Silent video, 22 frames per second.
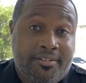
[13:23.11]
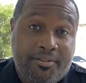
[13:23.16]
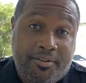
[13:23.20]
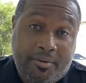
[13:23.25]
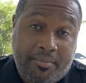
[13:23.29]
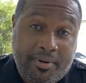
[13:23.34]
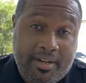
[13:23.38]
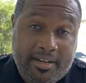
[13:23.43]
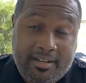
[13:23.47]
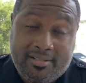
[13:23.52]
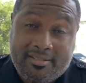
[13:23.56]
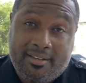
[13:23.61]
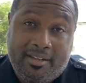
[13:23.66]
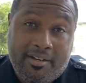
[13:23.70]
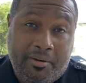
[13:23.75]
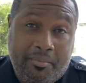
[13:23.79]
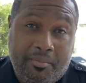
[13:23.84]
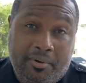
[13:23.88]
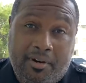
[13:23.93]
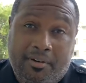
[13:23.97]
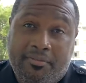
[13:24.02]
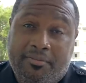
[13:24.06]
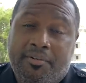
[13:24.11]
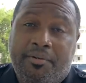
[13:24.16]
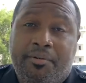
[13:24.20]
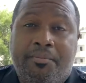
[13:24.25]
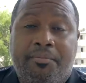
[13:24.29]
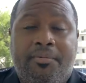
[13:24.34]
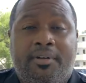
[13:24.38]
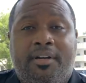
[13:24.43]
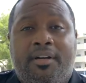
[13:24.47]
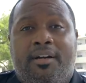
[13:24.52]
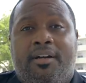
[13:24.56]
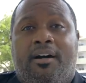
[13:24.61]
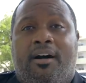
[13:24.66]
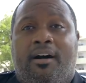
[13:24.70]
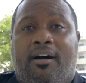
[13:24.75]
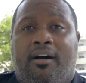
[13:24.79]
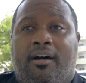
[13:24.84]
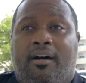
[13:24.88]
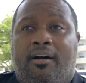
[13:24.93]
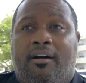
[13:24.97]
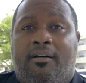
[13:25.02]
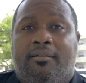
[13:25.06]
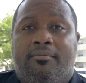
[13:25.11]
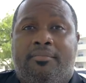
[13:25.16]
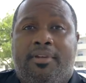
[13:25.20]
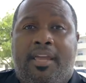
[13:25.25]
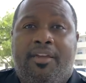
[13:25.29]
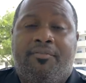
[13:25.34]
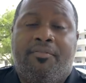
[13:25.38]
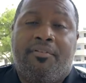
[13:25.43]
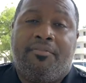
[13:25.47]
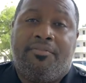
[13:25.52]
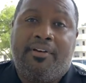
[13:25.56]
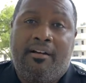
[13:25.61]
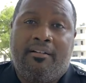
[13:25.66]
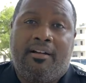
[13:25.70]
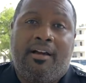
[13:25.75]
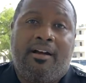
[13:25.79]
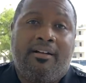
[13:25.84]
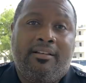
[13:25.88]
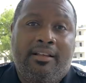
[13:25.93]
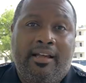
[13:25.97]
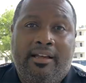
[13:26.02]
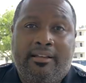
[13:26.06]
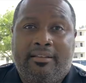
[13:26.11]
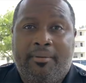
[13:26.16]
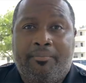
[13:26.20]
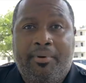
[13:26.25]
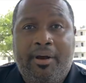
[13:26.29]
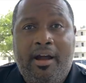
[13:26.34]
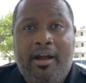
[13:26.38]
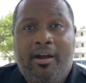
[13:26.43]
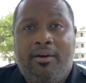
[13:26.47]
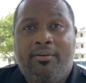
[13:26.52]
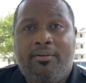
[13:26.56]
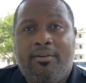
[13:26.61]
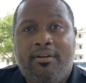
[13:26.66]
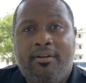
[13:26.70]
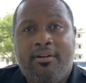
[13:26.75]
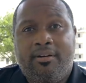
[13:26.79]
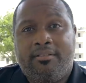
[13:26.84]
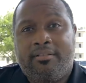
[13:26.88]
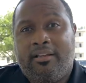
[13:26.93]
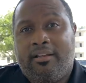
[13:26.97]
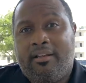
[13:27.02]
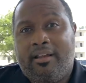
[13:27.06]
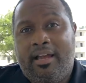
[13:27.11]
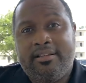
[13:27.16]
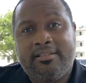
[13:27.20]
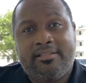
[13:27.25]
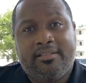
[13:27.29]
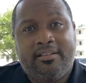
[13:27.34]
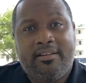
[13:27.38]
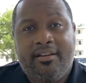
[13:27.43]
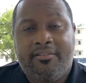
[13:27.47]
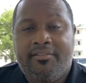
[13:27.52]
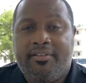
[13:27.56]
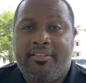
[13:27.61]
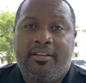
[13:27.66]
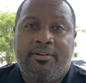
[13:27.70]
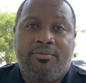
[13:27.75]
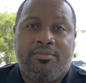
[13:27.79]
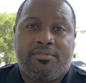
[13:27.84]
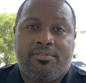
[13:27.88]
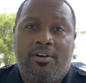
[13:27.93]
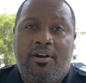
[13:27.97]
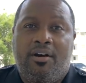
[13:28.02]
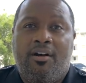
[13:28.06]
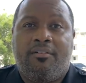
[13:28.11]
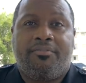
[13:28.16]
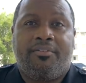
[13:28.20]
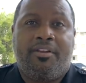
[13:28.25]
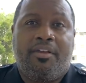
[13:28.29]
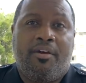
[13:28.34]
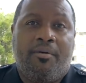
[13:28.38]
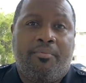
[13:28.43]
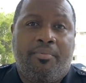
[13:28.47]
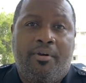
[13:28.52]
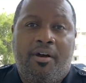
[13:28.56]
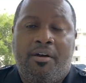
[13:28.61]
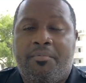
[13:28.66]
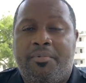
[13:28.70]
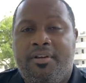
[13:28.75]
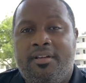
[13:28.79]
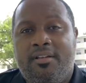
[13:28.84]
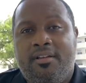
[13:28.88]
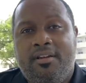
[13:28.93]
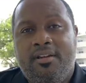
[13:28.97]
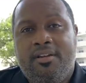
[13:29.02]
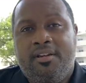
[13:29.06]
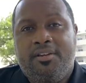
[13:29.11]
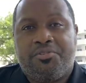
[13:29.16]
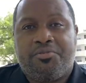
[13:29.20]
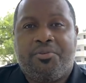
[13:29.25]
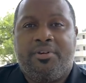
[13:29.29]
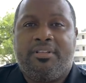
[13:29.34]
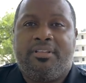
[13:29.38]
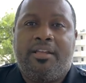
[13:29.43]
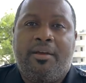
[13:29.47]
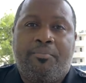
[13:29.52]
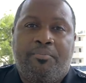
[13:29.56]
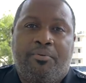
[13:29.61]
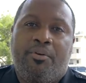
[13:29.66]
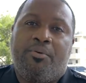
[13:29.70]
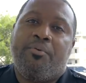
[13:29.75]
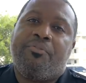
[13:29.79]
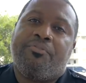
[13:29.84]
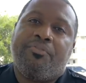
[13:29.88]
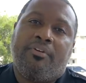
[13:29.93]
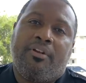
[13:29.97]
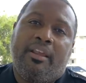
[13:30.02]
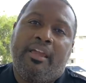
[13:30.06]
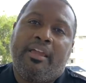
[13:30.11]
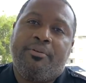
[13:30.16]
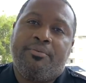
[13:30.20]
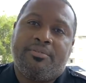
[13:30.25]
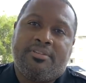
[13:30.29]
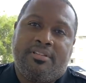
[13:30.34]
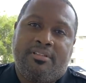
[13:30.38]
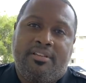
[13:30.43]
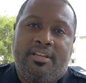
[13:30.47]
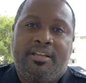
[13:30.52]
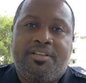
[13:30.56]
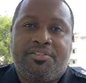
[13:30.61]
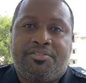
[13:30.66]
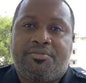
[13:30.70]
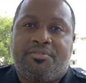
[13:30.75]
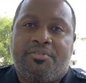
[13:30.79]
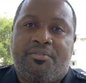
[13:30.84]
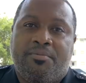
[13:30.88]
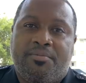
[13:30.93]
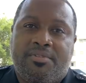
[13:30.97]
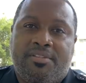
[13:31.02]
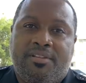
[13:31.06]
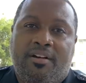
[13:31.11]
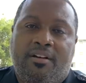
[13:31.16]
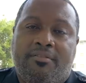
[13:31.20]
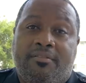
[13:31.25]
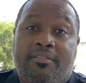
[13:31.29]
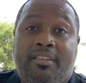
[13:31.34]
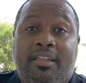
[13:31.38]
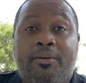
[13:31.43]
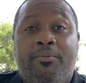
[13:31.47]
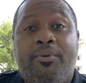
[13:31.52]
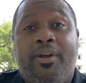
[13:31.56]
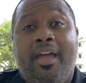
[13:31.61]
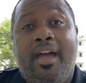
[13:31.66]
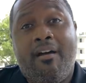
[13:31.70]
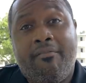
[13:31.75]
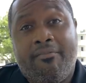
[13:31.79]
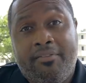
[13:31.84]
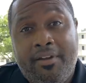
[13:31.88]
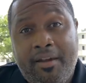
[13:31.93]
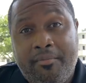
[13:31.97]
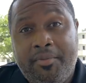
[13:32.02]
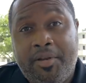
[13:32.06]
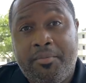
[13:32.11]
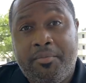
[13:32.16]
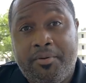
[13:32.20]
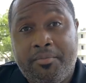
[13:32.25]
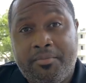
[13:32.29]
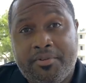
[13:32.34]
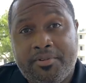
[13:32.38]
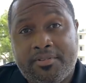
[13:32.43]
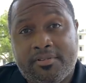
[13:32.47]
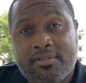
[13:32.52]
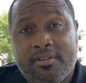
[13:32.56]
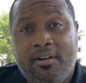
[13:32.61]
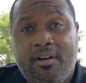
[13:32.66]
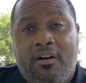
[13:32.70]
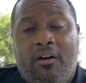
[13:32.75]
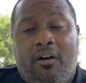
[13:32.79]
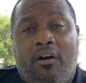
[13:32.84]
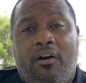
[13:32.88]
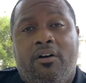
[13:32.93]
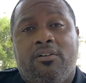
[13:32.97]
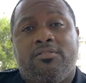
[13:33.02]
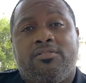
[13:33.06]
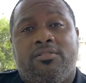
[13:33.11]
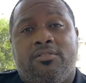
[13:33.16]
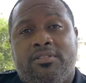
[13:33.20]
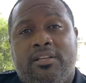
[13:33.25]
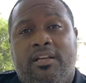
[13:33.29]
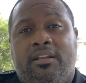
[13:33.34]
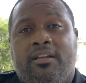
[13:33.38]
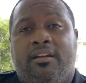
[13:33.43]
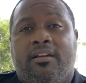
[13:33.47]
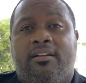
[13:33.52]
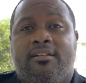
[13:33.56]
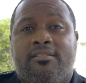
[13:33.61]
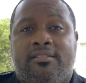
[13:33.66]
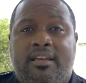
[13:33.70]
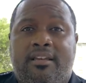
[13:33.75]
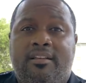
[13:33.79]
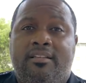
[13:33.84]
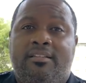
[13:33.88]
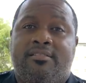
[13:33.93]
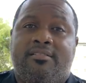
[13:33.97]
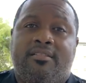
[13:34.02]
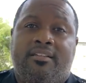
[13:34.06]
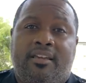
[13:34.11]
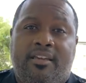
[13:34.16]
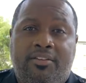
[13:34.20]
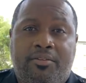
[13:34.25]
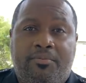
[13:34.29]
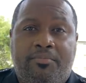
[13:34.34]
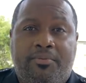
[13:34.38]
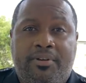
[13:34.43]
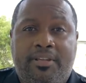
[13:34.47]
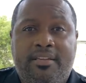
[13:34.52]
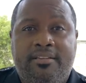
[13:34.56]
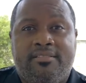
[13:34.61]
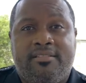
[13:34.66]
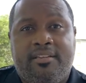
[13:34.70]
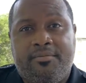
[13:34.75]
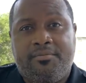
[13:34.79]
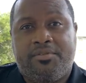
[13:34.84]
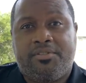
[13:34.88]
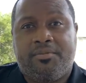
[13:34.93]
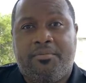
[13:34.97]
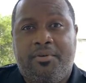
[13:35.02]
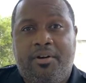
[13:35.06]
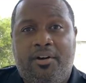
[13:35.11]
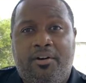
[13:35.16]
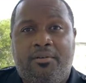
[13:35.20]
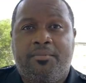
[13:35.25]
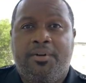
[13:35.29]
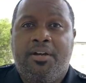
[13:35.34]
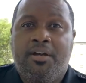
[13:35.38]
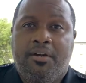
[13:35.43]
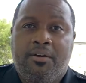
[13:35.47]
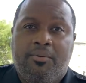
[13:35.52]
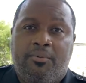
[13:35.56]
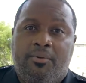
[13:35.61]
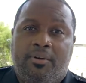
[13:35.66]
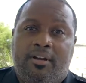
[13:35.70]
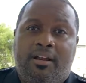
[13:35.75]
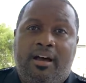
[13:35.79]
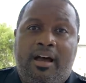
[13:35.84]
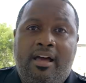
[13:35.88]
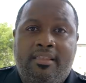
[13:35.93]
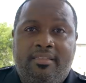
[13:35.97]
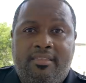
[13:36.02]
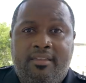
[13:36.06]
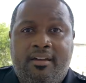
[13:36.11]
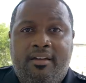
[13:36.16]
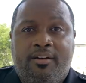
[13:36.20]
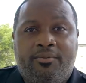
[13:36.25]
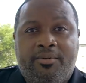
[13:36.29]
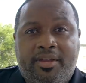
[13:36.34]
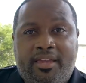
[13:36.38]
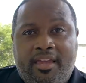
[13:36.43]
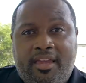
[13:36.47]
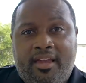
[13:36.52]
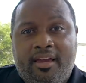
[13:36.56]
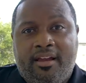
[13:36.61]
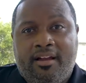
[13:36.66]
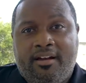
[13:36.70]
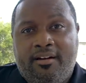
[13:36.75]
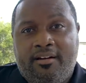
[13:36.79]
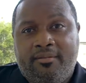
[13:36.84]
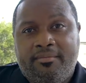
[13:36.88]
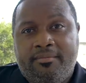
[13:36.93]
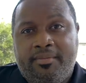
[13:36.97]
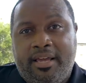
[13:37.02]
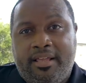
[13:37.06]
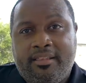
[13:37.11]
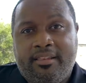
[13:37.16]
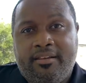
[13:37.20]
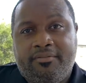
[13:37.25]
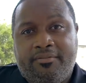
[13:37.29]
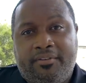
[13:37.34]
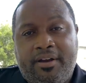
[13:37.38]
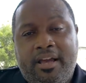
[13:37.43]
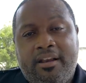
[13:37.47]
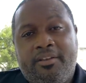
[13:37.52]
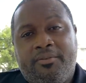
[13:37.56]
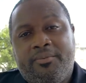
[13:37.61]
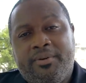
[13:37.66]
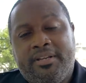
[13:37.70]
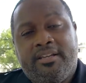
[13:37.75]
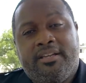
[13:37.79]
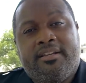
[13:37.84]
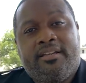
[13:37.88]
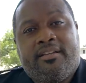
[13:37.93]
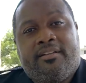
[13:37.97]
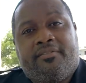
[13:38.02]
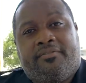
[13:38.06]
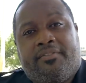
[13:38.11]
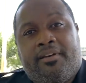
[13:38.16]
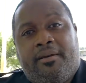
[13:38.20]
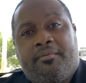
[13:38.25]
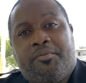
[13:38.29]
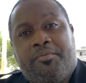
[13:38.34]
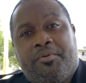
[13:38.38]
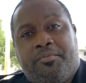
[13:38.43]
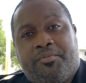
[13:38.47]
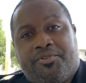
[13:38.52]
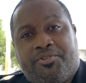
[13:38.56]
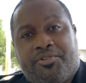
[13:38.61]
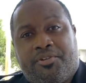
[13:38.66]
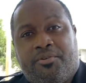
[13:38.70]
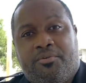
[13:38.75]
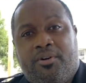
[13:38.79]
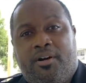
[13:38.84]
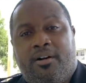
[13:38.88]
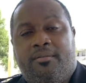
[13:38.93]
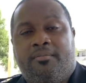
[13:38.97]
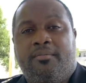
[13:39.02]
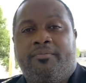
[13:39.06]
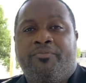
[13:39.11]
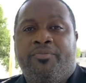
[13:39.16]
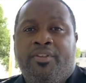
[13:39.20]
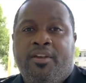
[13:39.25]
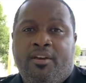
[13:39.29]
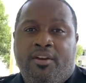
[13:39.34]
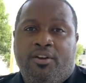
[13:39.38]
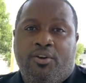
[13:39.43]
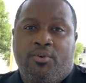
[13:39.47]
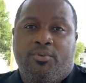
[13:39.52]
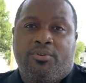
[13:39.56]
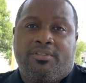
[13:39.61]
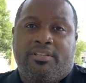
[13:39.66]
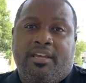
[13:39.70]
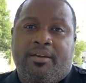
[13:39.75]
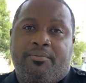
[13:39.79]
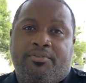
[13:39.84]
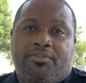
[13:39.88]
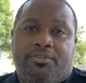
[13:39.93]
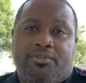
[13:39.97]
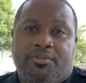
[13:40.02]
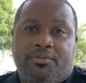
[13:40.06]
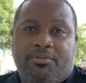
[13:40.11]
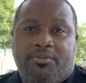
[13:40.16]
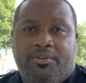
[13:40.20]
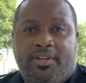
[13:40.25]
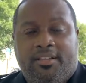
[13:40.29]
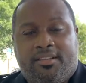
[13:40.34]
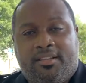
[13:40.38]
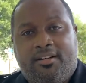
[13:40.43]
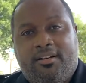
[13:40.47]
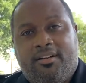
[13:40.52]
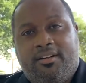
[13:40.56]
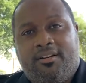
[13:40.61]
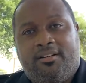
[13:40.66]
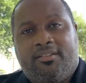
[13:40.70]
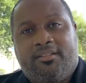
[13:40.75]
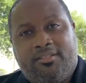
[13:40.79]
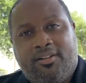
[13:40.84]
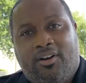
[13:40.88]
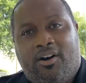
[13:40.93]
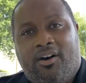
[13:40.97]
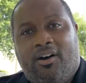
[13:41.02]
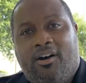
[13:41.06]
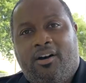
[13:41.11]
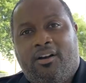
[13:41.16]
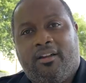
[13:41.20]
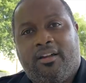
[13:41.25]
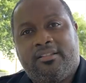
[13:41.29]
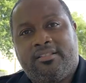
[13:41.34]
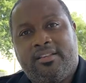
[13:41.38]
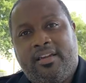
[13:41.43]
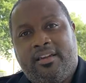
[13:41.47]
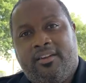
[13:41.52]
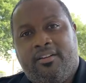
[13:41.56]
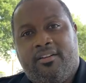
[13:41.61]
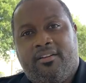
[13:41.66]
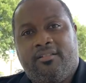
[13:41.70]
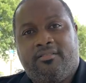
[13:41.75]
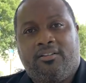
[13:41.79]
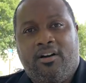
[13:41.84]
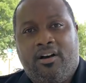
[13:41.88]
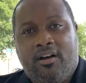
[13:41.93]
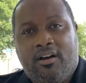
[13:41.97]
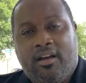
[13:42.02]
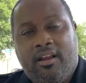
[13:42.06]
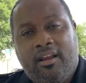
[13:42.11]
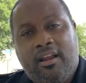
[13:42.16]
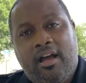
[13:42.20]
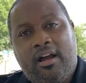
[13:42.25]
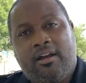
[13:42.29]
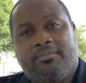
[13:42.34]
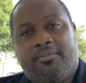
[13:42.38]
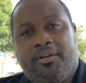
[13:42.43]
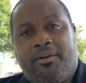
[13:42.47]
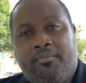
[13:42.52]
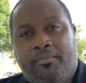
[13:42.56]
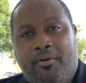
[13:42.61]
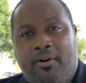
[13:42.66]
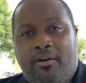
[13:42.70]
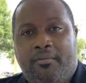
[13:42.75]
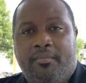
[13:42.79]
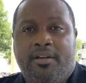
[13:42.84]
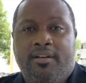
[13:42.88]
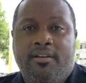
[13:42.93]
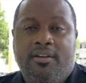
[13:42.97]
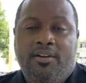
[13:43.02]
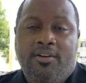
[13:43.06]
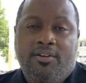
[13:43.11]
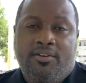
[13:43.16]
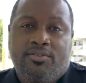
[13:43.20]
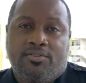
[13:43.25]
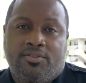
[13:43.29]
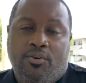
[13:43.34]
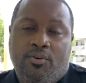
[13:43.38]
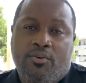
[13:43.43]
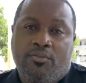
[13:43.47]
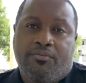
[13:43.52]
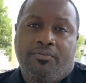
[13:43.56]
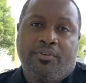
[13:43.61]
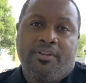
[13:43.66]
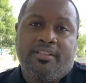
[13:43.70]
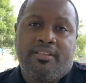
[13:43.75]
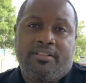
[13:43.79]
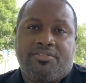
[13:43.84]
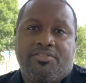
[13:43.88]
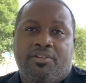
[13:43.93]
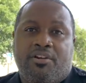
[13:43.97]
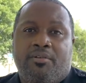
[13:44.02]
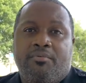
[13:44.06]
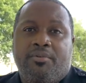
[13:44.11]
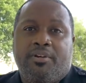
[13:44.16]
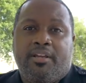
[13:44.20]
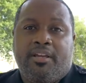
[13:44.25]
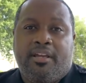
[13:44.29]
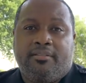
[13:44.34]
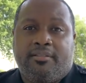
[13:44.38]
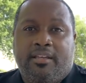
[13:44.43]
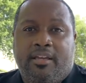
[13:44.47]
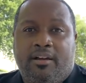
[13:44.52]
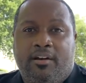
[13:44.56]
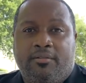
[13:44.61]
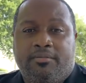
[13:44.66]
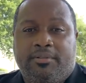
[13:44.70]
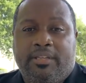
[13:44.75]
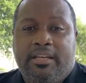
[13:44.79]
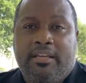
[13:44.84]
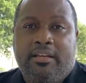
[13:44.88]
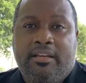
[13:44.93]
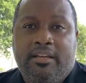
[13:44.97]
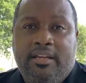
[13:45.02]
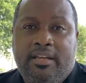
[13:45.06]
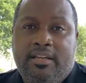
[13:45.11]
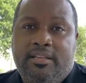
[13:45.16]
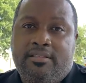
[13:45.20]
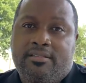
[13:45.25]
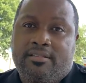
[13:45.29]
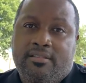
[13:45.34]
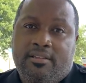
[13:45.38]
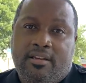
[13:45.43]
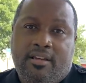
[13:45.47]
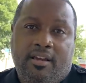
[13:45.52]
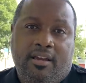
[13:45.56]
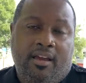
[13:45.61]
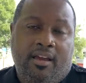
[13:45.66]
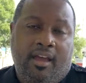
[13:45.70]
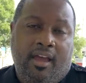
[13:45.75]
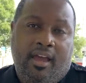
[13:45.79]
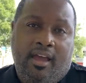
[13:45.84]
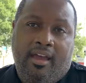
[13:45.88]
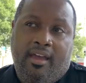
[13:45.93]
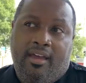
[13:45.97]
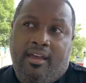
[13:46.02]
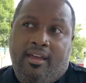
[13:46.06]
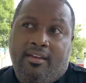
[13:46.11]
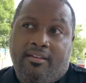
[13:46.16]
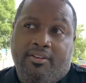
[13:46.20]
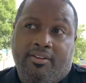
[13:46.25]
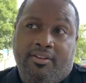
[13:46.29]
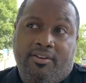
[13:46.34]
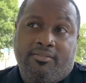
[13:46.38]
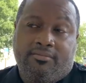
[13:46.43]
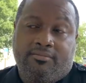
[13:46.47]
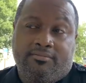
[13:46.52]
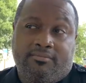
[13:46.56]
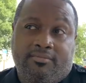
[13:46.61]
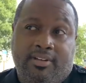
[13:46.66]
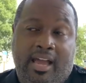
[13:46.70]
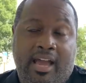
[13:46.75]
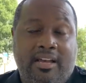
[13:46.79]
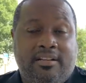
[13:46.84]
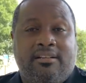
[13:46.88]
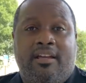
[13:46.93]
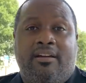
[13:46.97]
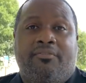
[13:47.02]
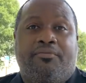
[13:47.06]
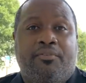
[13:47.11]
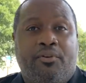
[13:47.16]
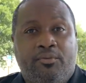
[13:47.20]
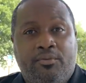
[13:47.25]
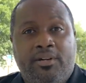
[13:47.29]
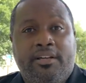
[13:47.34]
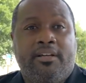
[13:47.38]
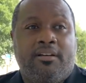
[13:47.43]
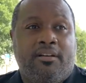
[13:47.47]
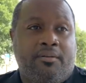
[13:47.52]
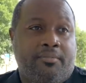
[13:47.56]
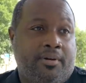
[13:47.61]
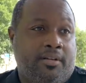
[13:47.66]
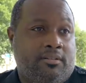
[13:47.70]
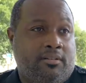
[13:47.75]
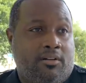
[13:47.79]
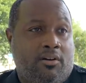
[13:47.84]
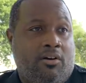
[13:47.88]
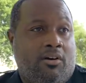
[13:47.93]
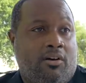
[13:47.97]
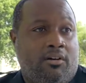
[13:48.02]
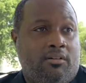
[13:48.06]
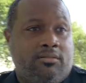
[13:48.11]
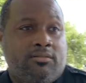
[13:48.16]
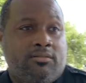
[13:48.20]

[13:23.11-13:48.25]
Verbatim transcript: Nobody stayed above him. Um, even found out that the power, the lights, and everything was off in the apartment. So at that point, we felt like he was a danger to himself. Then we had family members also telling us, hey, listen, can you please get him some help? We're not there, we can't come. And then finally, we did get a family member show up who was able to get the, the dog and take care of the dog and lock up the apartment. So hopefully this gentleman will get the help that he needs. And you know, actually I feel really good about the call,